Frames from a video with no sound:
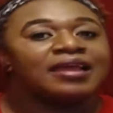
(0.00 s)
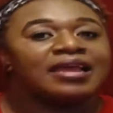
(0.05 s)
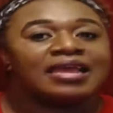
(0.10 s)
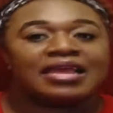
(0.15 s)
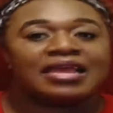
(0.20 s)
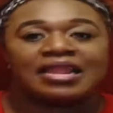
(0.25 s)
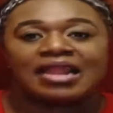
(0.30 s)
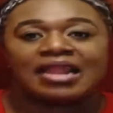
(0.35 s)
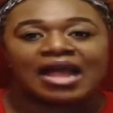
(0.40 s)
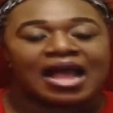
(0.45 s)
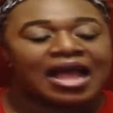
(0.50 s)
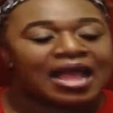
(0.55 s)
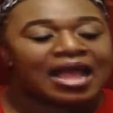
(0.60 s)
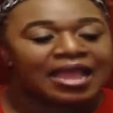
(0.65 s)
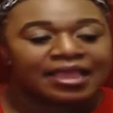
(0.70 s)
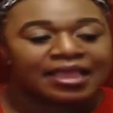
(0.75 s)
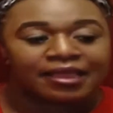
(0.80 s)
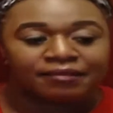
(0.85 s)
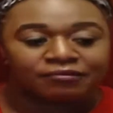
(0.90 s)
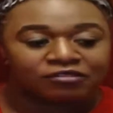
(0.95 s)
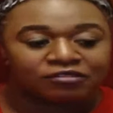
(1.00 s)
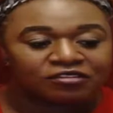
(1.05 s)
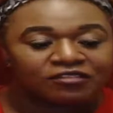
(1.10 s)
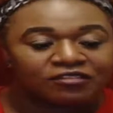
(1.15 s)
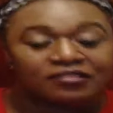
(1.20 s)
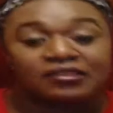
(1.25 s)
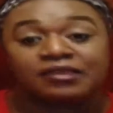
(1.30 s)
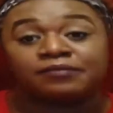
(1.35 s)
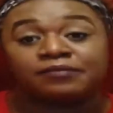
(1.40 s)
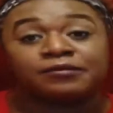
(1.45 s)
And I am
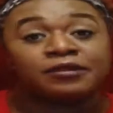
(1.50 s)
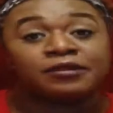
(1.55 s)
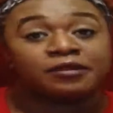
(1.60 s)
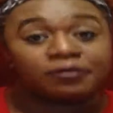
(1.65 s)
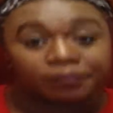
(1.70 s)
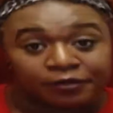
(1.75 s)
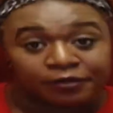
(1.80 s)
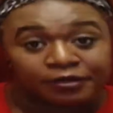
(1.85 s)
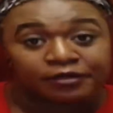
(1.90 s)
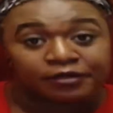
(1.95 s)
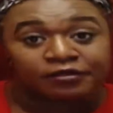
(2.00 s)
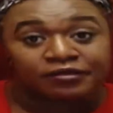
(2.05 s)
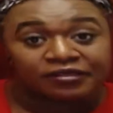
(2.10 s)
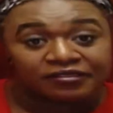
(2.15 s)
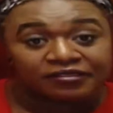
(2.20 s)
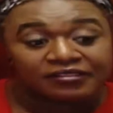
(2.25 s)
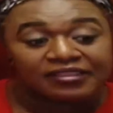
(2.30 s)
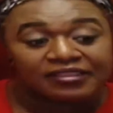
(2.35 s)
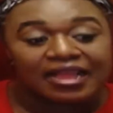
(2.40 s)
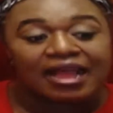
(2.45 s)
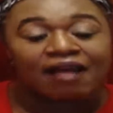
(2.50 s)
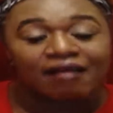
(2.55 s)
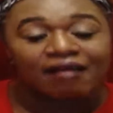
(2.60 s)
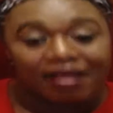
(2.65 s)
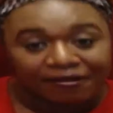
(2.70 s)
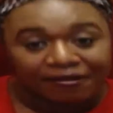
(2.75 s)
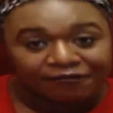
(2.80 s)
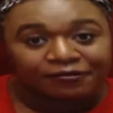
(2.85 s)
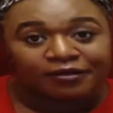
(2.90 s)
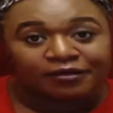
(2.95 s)
just keeping it real. This is how
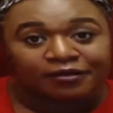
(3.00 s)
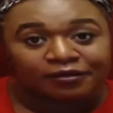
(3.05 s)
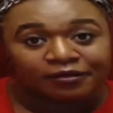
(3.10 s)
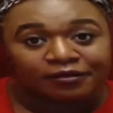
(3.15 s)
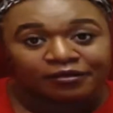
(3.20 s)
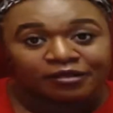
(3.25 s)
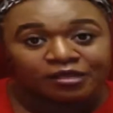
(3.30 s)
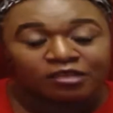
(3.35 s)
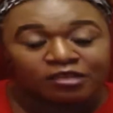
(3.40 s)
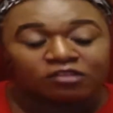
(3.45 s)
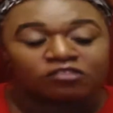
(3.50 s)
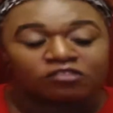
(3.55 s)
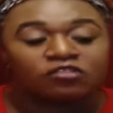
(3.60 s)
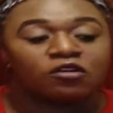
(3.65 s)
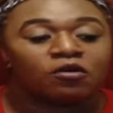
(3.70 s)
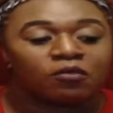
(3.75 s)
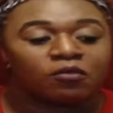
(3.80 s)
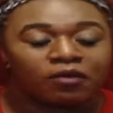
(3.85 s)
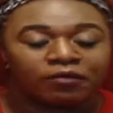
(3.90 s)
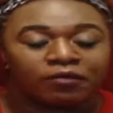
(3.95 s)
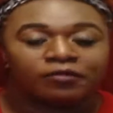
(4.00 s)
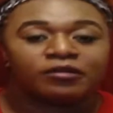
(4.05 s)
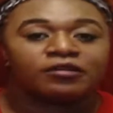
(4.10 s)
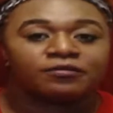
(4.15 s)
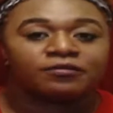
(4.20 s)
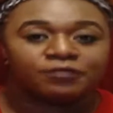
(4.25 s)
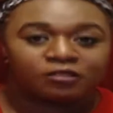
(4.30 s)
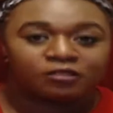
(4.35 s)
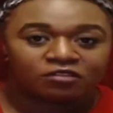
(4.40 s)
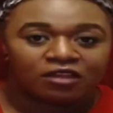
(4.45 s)
I feel. So what we're going
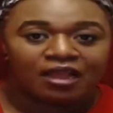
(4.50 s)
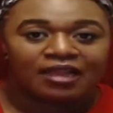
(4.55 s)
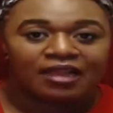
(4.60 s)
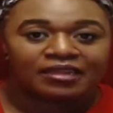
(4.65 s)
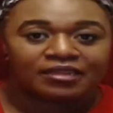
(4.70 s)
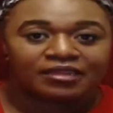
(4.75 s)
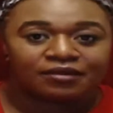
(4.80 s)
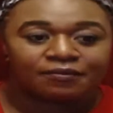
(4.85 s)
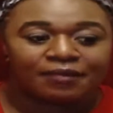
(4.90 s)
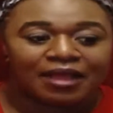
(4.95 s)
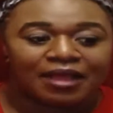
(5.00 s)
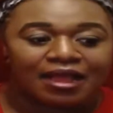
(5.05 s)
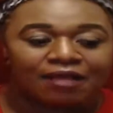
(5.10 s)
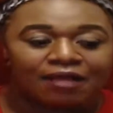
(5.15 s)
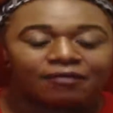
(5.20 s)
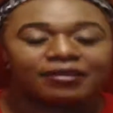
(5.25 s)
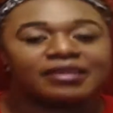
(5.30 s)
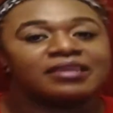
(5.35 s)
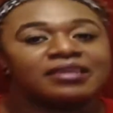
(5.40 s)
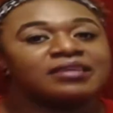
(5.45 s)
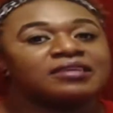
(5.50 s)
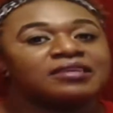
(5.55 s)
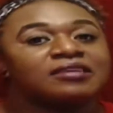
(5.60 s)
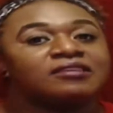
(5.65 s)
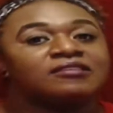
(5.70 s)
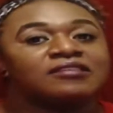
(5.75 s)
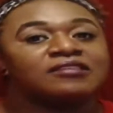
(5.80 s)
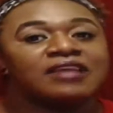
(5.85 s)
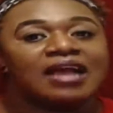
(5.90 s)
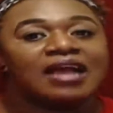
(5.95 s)
to be talking about
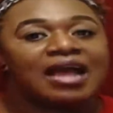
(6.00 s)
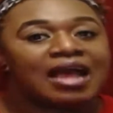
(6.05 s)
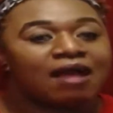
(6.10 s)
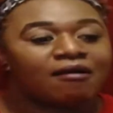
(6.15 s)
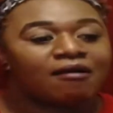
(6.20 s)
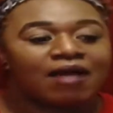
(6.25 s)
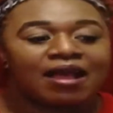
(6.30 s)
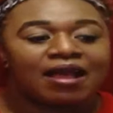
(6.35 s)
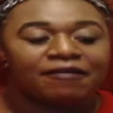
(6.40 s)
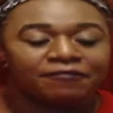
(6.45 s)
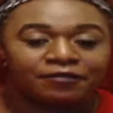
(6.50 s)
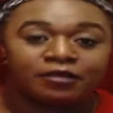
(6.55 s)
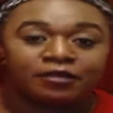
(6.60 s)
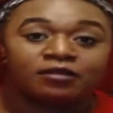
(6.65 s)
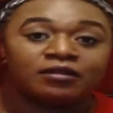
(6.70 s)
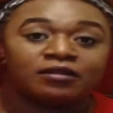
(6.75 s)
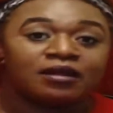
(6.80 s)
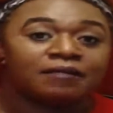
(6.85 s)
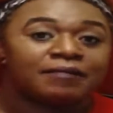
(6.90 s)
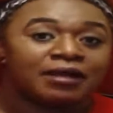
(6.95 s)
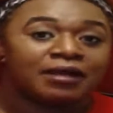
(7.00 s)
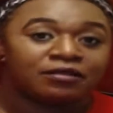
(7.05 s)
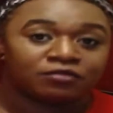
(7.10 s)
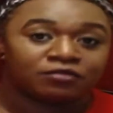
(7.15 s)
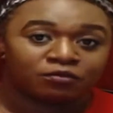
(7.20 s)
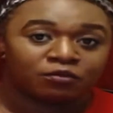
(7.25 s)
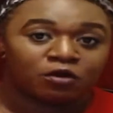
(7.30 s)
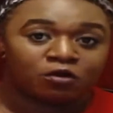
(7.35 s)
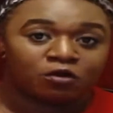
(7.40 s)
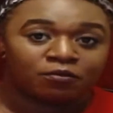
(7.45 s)
is how I feel about the
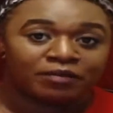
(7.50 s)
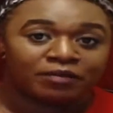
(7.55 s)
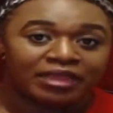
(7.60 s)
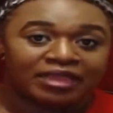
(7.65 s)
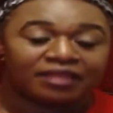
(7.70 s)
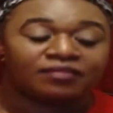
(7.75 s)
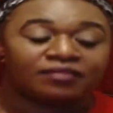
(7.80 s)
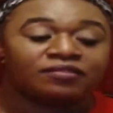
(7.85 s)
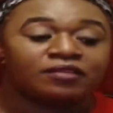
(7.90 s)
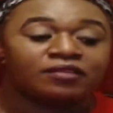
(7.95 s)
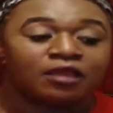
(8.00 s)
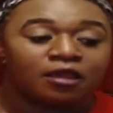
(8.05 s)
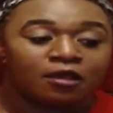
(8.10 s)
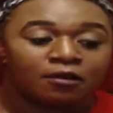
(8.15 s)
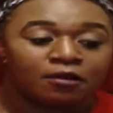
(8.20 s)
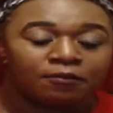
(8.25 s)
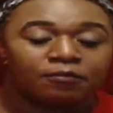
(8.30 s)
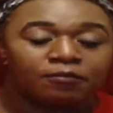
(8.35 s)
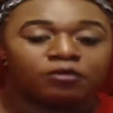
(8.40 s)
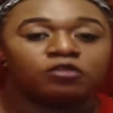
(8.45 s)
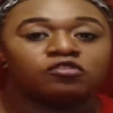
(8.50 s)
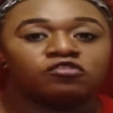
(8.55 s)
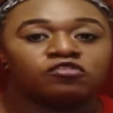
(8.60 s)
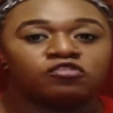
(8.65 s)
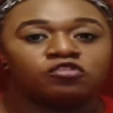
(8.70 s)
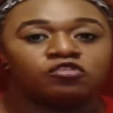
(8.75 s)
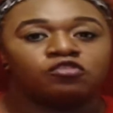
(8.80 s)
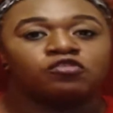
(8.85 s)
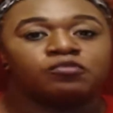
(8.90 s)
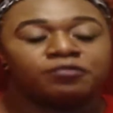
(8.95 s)
romance
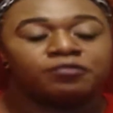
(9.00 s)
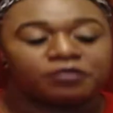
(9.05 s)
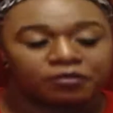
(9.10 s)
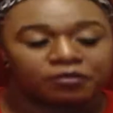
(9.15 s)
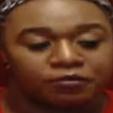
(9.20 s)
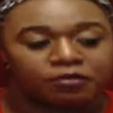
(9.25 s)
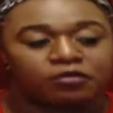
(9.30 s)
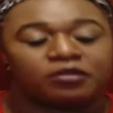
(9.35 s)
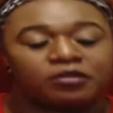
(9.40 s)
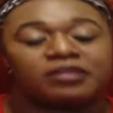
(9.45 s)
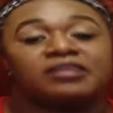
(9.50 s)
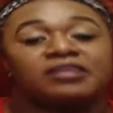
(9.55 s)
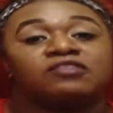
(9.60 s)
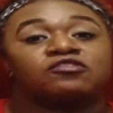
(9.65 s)
Booktube community.